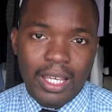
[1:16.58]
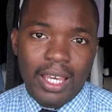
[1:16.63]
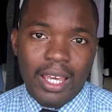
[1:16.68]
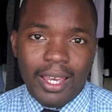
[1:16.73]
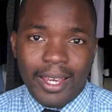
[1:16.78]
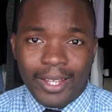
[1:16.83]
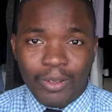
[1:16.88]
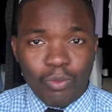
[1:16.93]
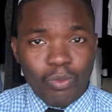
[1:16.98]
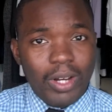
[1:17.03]

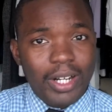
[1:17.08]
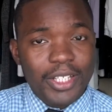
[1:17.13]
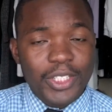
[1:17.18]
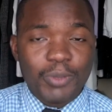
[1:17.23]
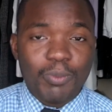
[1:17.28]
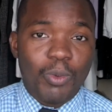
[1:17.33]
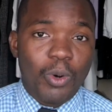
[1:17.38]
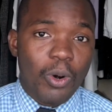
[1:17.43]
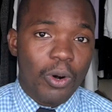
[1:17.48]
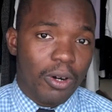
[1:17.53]
And what is
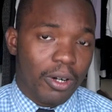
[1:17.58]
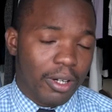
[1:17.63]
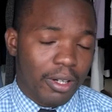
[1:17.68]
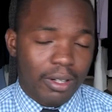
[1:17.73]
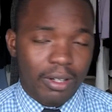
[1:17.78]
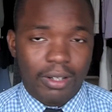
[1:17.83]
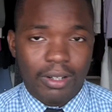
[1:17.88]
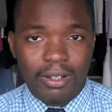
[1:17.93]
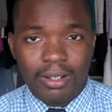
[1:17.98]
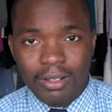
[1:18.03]
more,
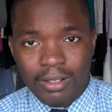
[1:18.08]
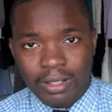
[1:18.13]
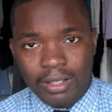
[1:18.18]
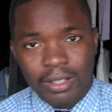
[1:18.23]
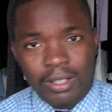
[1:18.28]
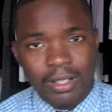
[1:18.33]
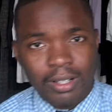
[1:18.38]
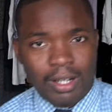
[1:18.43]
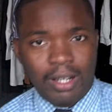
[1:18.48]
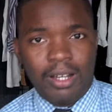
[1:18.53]

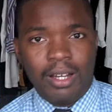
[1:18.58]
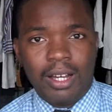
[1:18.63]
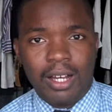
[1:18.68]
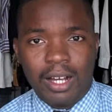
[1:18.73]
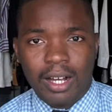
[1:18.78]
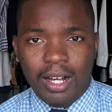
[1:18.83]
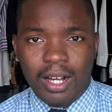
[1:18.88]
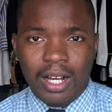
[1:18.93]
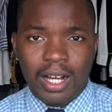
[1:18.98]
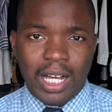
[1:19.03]

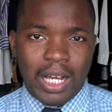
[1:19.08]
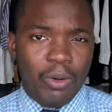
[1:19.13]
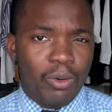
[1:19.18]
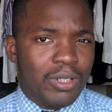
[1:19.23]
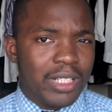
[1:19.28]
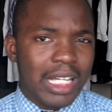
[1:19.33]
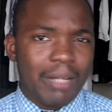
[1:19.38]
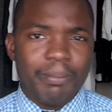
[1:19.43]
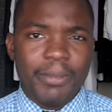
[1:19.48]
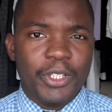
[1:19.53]
I will
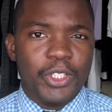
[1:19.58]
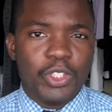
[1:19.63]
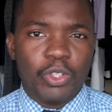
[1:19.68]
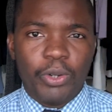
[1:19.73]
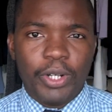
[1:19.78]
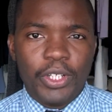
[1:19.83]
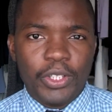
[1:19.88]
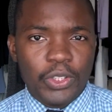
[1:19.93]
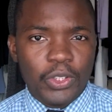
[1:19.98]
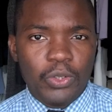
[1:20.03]
not be
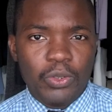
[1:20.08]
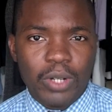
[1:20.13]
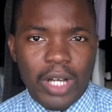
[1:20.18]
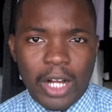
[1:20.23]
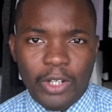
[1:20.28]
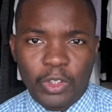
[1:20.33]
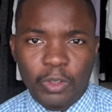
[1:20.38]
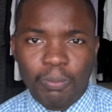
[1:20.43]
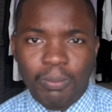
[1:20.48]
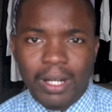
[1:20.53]
showing you how
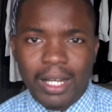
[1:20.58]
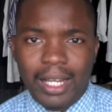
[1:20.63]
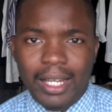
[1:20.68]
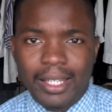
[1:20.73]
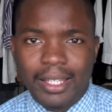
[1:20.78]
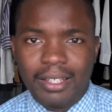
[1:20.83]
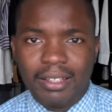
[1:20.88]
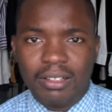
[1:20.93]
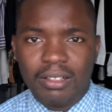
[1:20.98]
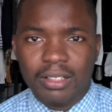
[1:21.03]
to buy
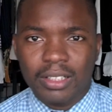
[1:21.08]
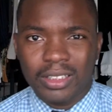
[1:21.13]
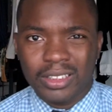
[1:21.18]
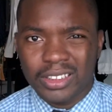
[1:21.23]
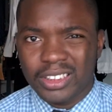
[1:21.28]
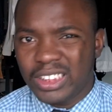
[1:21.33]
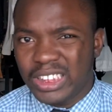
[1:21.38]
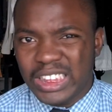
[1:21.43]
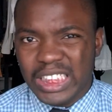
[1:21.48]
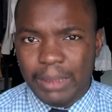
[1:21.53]

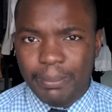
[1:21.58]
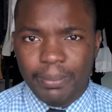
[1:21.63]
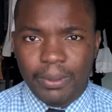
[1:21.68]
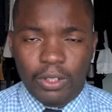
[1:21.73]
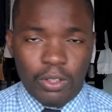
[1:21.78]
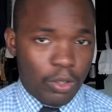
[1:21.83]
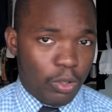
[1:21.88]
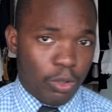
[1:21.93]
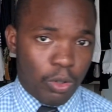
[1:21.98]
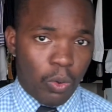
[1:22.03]
cheap,
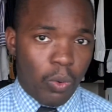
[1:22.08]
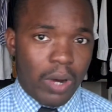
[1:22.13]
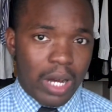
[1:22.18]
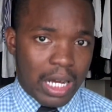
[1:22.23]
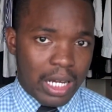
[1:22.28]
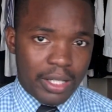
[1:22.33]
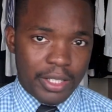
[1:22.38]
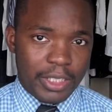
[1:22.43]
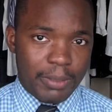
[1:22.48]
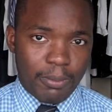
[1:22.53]
low
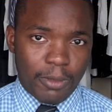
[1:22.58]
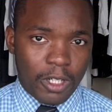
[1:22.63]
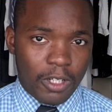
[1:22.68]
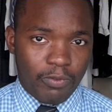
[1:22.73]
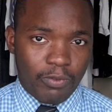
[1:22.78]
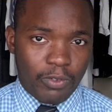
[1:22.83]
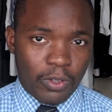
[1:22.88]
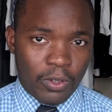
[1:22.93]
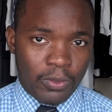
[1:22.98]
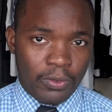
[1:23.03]
quality
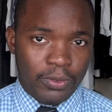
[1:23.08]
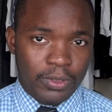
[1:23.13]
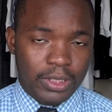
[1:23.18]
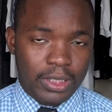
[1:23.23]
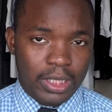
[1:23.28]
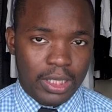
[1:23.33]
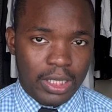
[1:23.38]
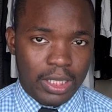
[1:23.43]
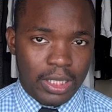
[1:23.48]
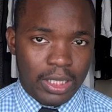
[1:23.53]
smartphones.
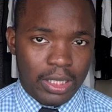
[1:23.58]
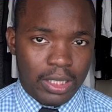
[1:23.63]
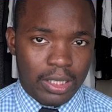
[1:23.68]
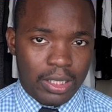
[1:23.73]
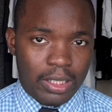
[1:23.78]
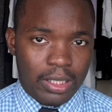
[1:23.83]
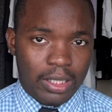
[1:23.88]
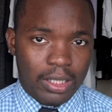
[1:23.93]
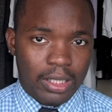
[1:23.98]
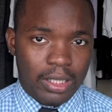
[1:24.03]

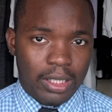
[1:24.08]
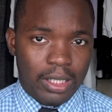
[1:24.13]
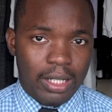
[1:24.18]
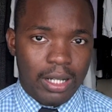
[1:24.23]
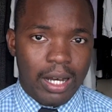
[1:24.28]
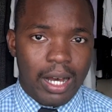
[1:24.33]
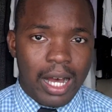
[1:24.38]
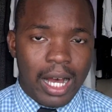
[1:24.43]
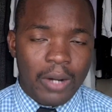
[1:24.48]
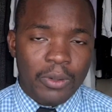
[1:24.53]

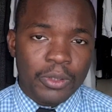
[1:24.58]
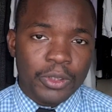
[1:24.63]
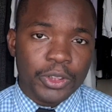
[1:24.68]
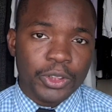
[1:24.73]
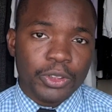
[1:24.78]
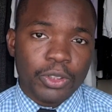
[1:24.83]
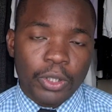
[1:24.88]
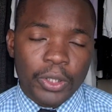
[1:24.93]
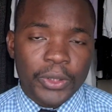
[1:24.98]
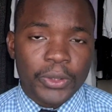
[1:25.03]
I will
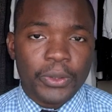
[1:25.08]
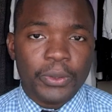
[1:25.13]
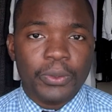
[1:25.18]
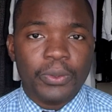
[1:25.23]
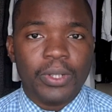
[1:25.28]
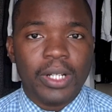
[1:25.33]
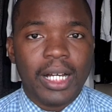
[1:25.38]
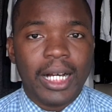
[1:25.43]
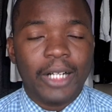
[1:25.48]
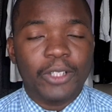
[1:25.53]
show you
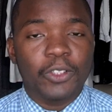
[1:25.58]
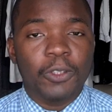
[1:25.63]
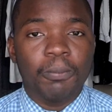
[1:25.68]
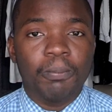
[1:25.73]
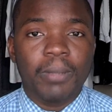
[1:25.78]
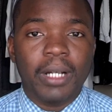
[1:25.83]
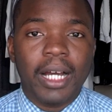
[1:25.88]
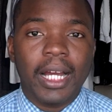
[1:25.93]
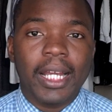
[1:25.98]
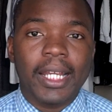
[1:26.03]
how to
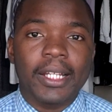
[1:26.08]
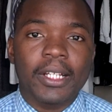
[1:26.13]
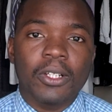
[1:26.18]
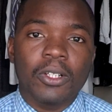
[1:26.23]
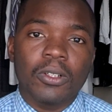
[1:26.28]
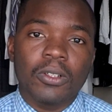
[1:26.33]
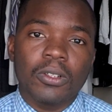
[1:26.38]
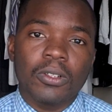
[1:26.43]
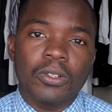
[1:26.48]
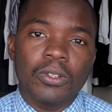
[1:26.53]
buy
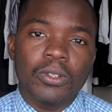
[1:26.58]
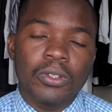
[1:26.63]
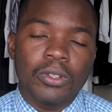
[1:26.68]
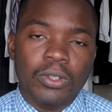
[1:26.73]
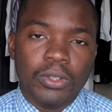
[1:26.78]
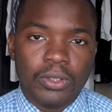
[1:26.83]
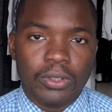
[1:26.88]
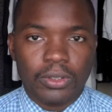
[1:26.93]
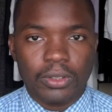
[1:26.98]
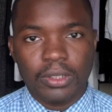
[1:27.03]

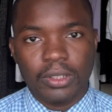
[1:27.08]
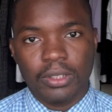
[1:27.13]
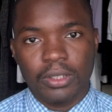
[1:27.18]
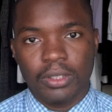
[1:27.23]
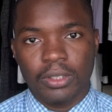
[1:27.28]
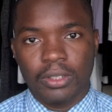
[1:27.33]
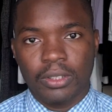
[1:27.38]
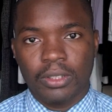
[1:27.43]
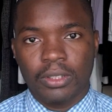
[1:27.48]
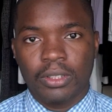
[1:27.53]
good,
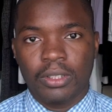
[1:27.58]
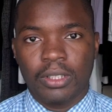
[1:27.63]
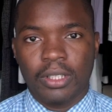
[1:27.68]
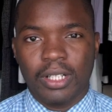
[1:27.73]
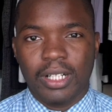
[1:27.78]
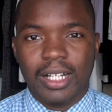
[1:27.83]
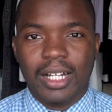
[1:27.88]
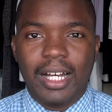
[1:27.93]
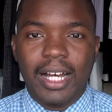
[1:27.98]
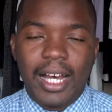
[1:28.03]

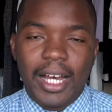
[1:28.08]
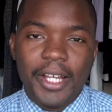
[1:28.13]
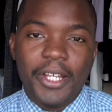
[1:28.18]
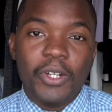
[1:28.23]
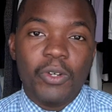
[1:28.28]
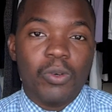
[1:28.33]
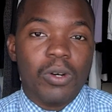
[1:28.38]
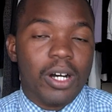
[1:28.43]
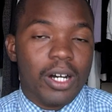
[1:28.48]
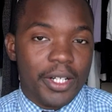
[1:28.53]
high
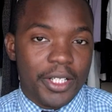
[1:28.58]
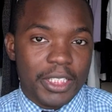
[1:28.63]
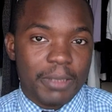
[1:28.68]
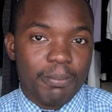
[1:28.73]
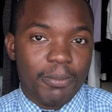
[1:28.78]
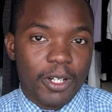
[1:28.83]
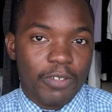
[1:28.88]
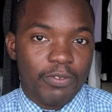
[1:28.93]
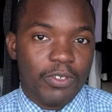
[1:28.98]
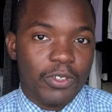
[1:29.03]
quality
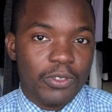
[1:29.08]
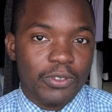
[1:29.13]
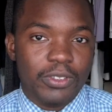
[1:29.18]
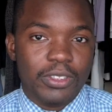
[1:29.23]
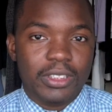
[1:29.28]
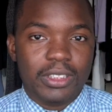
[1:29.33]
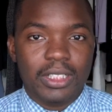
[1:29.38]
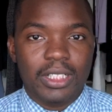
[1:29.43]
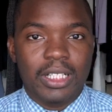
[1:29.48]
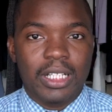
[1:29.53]

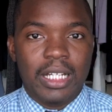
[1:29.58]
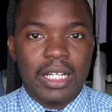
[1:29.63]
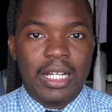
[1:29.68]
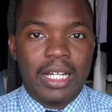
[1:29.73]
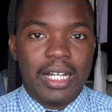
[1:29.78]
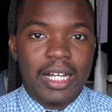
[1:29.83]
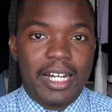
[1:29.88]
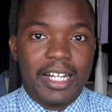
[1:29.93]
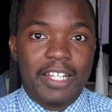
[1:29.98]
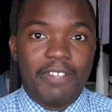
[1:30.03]
smartphones
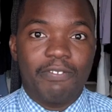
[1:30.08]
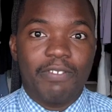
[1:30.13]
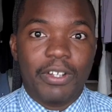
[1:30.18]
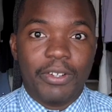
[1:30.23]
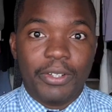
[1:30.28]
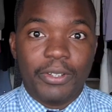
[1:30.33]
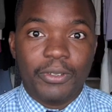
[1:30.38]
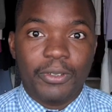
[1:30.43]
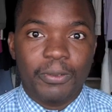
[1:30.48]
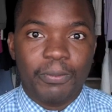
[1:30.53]
at a
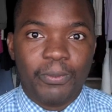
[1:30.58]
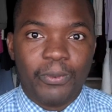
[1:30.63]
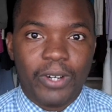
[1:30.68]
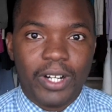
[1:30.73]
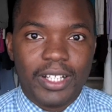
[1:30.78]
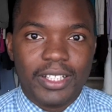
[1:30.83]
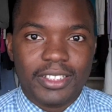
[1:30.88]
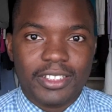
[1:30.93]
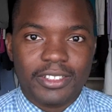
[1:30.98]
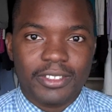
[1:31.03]
very good
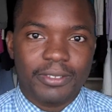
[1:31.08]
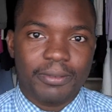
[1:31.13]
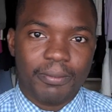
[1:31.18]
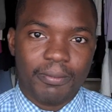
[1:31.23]
price.